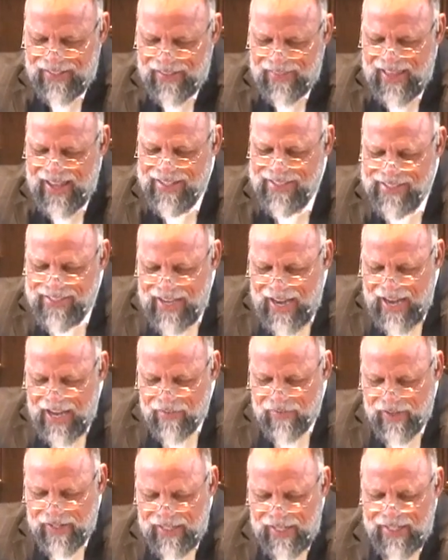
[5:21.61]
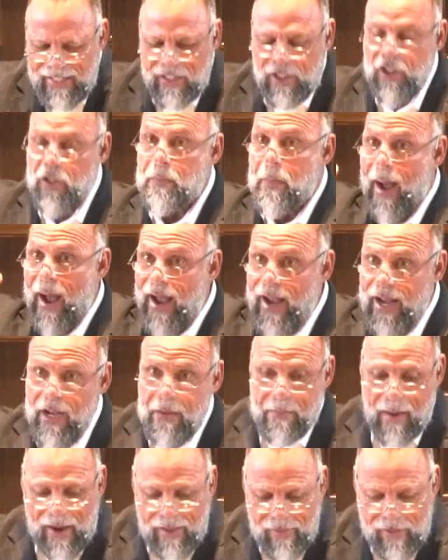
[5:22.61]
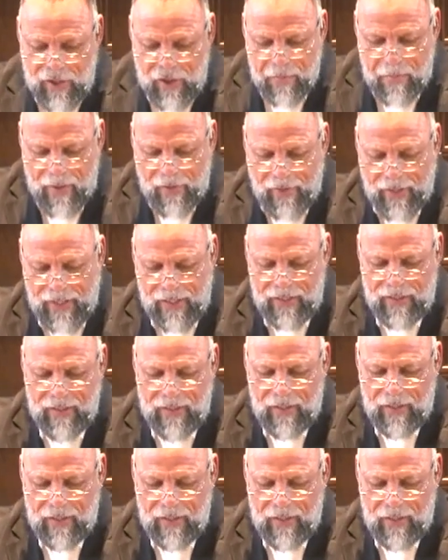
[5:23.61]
that David, inspired by the Spirit,